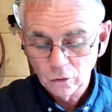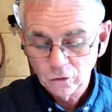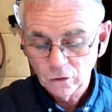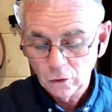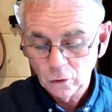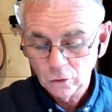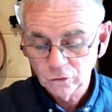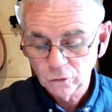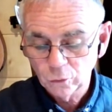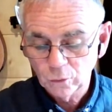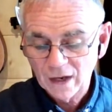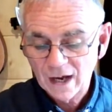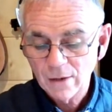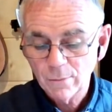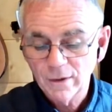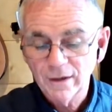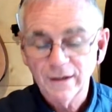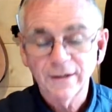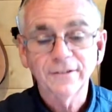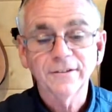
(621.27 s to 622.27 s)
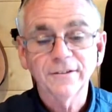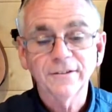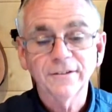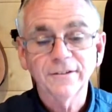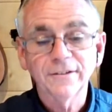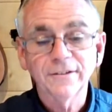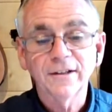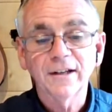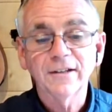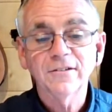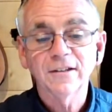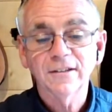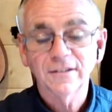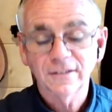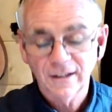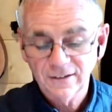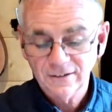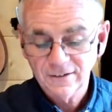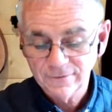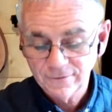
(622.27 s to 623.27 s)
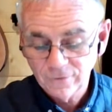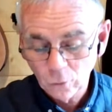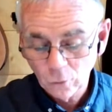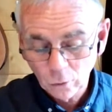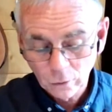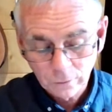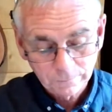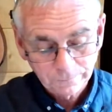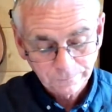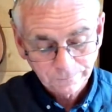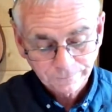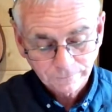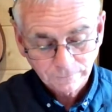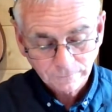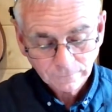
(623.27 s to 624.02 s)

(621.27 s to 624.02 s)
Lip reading: Hosokawa in 1994,